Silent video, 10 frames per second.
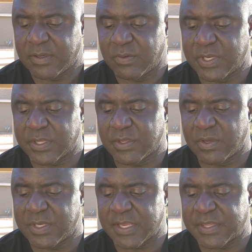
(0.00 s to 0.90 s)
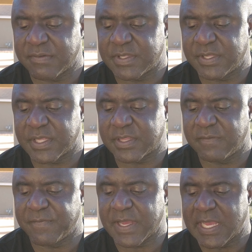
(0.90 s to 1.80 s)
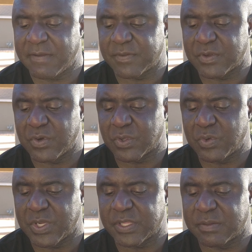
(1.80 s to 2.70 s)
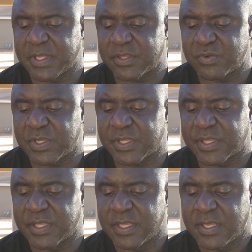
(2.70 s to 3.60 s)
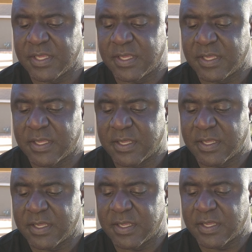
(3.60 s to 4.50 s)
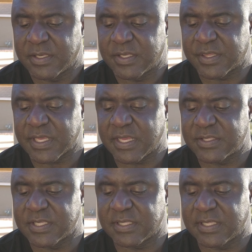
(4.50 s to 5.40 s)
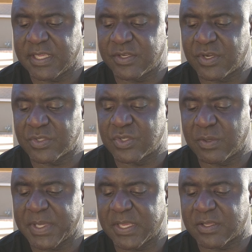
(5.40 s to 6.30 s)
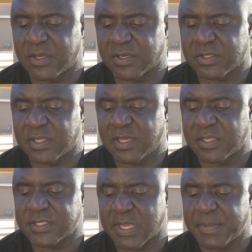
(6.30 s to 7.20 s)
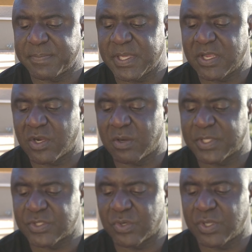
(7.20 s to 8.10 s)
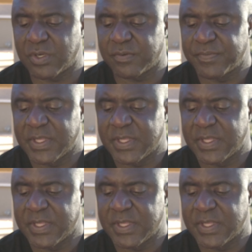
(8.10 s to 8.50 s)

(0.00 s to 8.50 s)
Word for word: what is known that 1765, Coin's mistress decided to lend her to a man called Claude Thomas Pierre Metoyer.